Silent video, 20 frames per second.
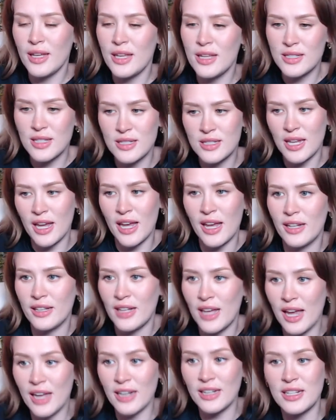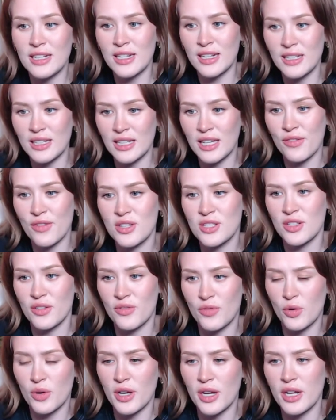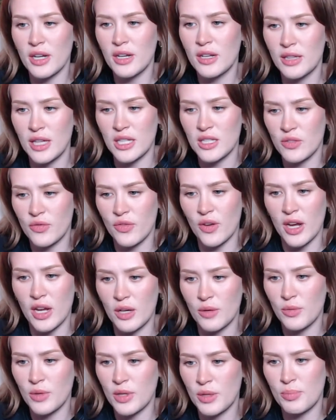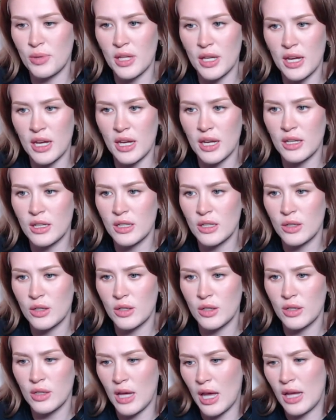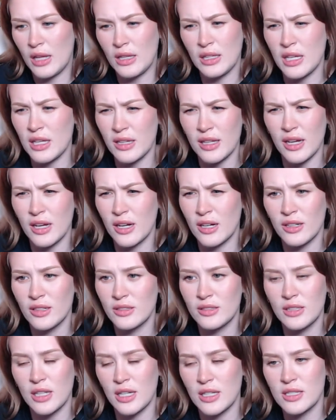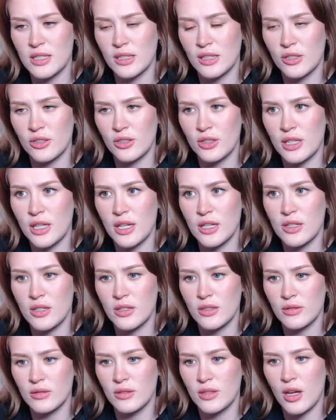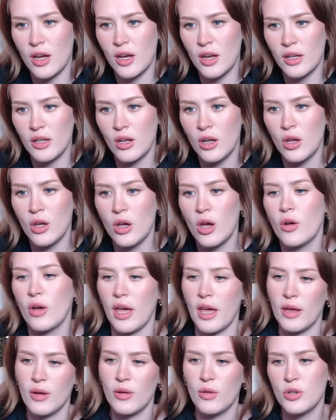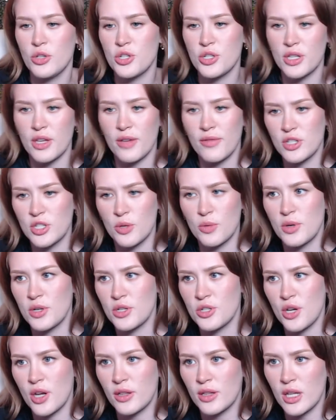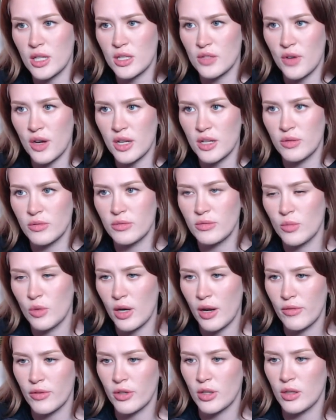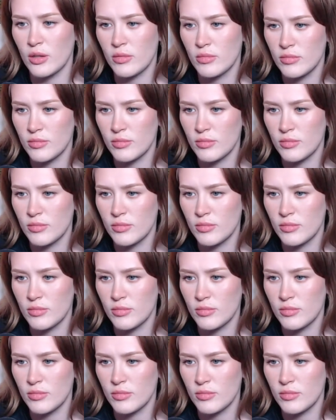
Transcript: he's a 10 and he didn't give us a void. That's fine. We played Heli there. That's literally like not. Okay, or just give it to Quinjet. That's fine. Whatever.